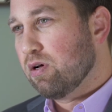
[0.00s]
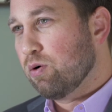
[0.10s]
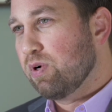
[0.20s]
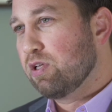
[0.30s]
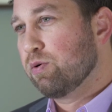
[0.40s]

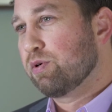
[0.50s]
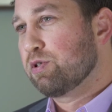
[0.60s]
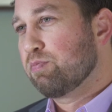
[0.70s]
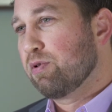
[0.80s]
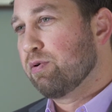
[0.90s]
Uh, we need to
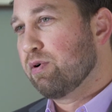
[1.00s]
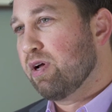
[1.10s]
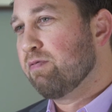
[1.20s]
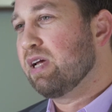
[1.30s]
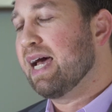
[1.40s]
explore
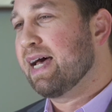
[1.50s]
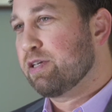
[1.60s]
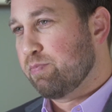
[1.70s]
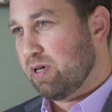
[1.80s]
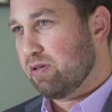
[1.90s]
every
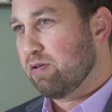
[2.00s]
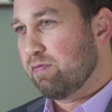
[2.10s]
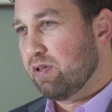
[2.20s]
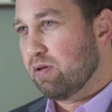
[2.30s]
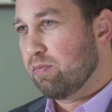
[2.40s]
aspect
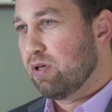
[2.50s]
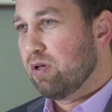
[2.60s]
of them.